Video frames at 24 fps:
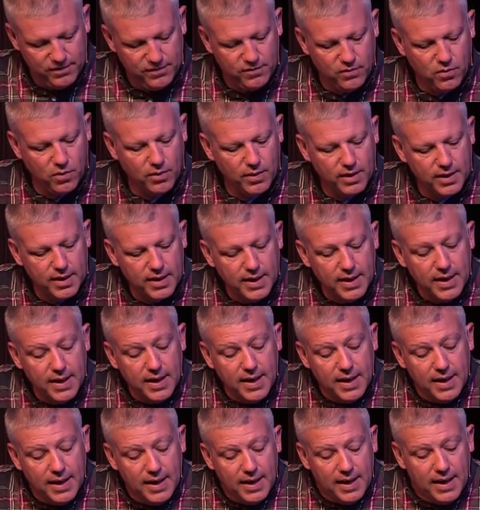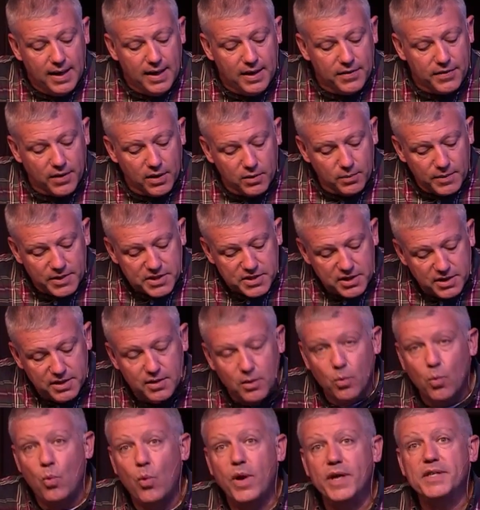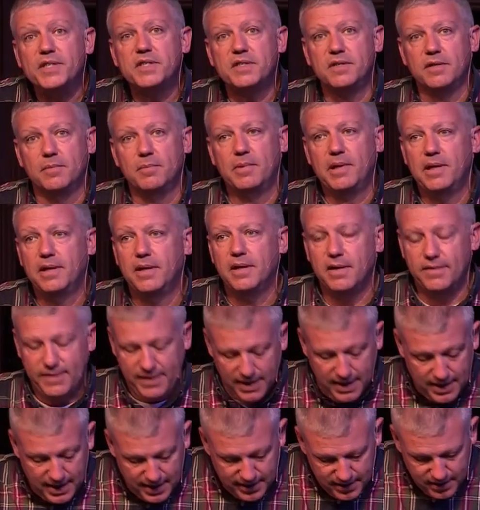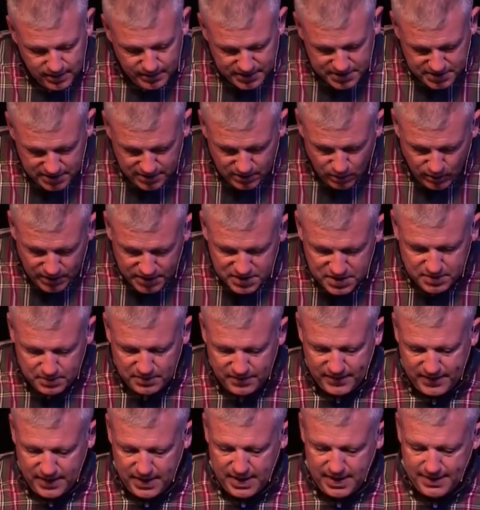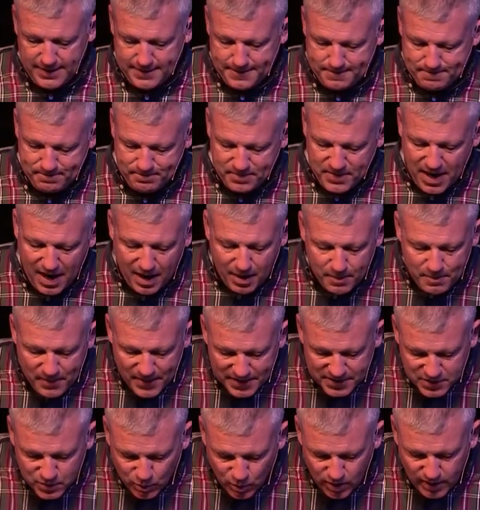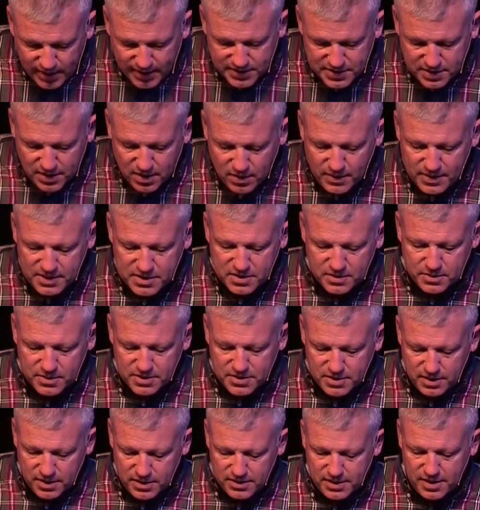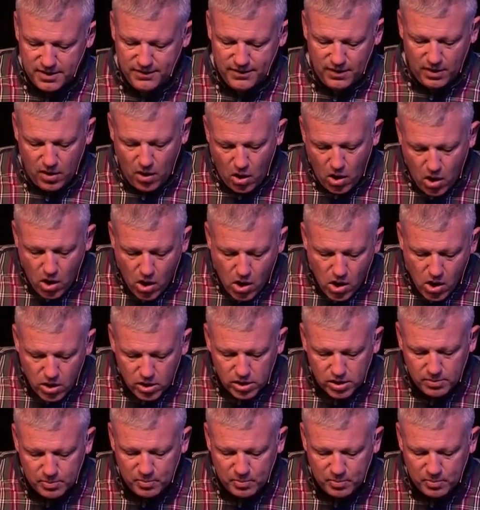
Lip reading: forward. Third, we see the wisdom of God. We see the wisdom of God. Our best work is always the result of long